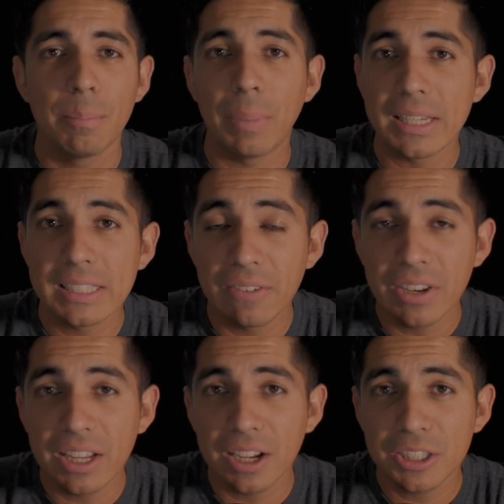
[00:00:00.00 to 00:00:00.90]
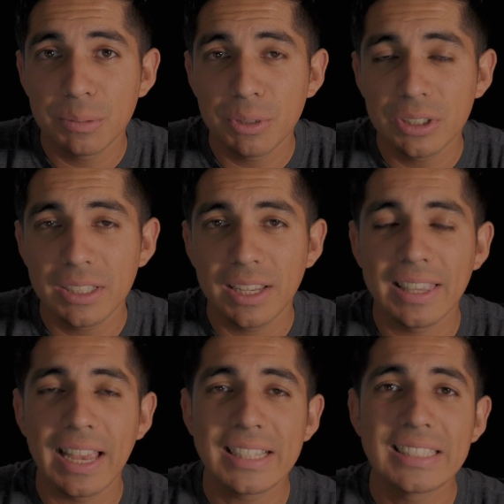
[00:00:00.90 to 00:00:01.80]
by 70 customers,
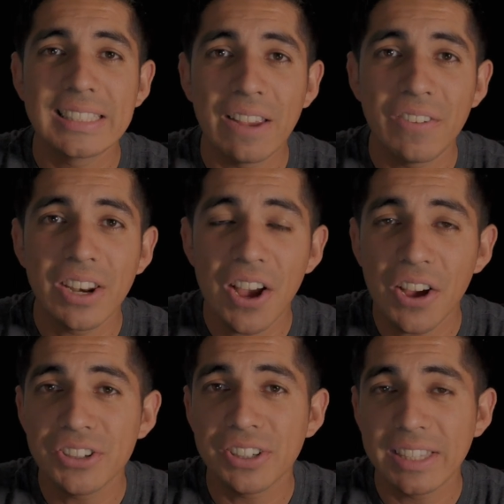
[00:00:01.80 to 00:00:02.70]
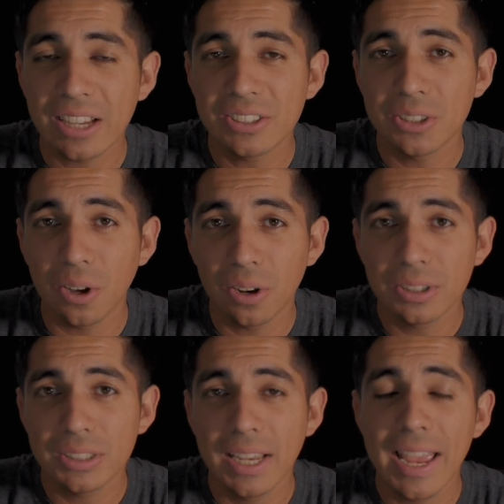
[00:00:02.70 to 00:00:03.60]
that's
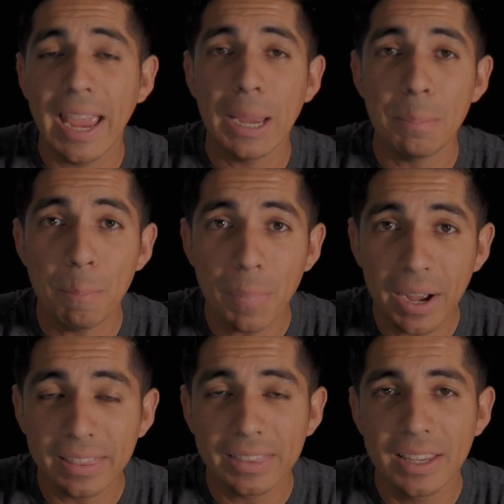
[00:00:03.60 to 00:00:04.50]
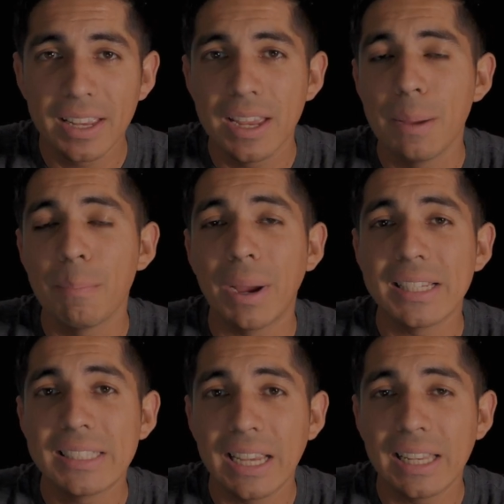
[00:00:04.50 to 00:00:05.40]
$700,000 a month by
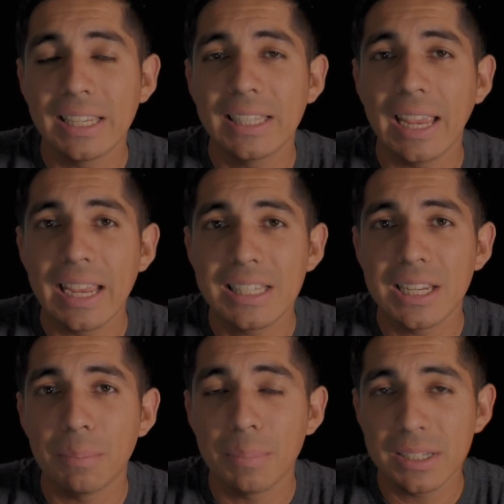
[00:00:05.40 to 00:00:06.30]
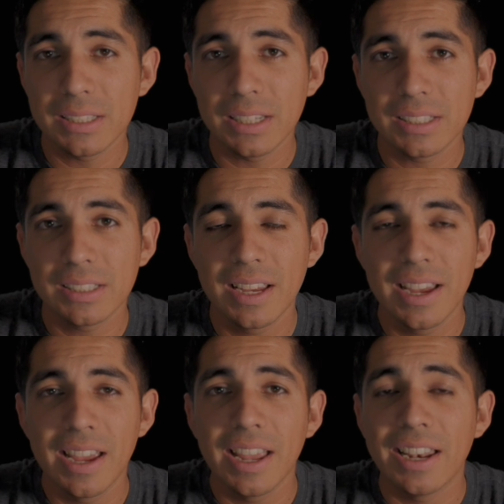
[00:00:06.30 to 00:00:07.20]
selling the ATM business.
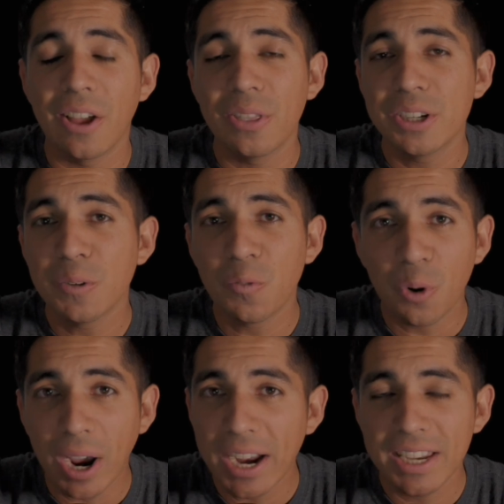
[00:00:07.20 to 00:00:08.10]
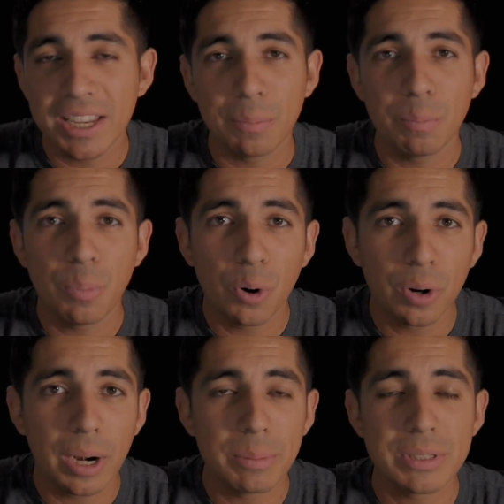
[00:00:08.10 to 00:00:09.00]
Now, there's a variety of
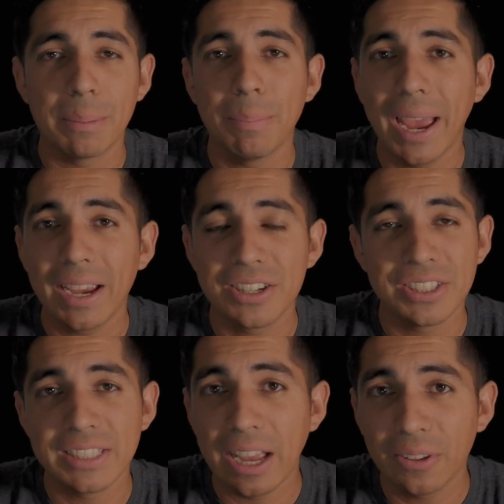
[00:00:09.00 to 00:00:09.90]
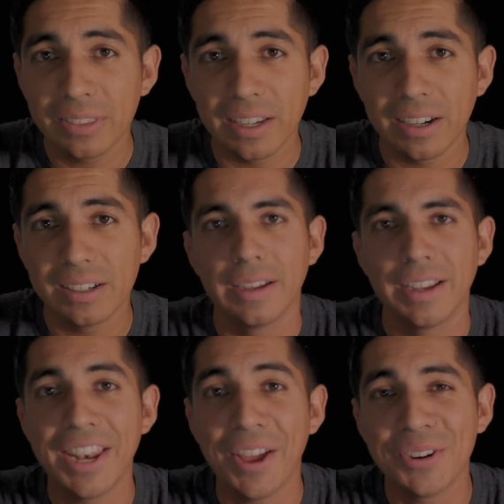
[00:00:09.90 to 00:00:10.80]
programs and packages out there.
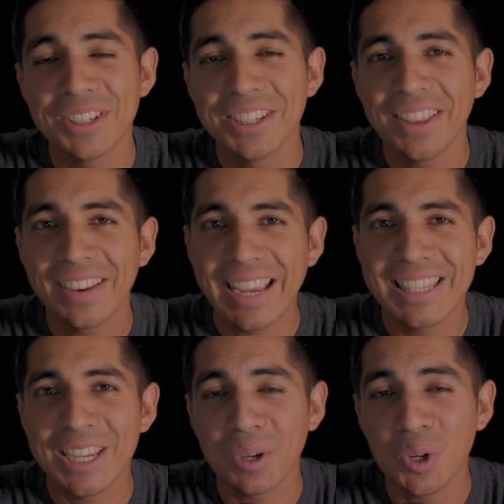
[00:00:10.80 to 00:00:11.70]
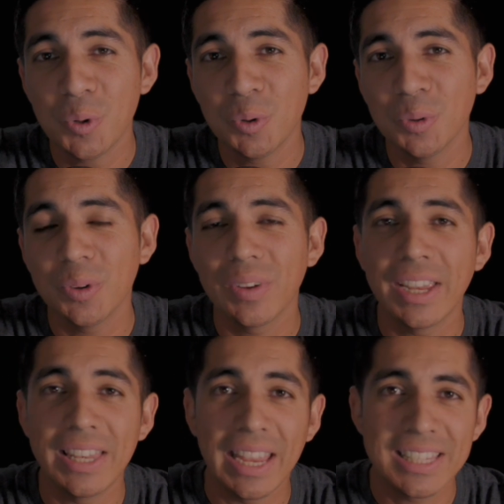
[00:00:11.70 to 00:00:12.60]
Now, there's another ATM guru
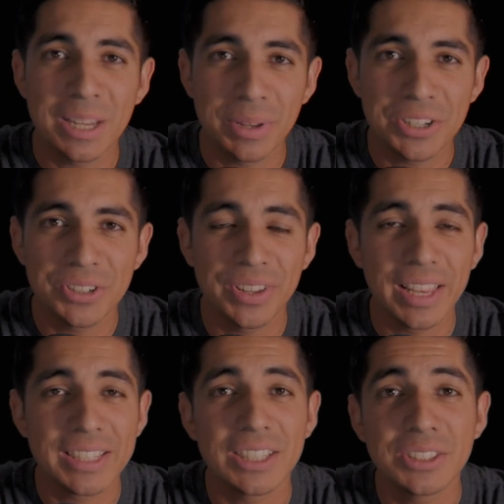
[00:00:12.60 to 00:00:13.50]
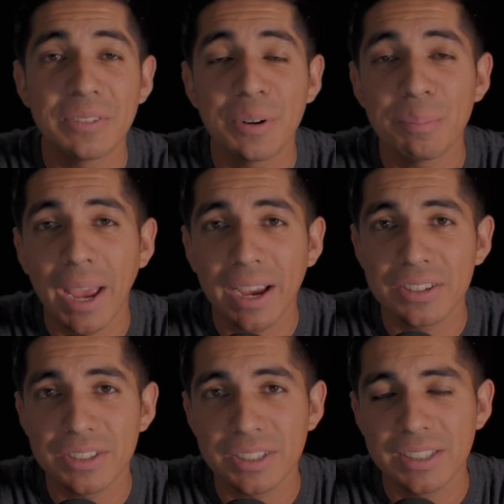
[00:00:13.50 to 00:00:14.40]
in the ATM industry that sells different
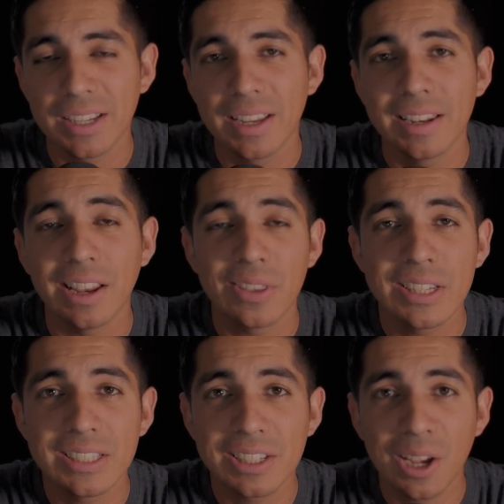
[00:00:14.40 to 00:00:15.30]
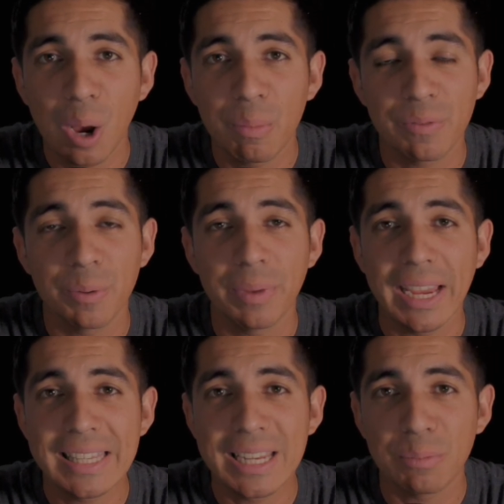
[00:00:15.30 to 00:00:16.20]
packages. Now, this is a comment from an
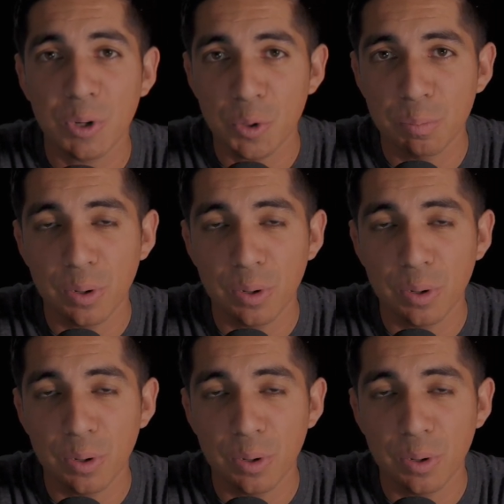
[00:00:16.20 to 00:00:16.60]
ATM group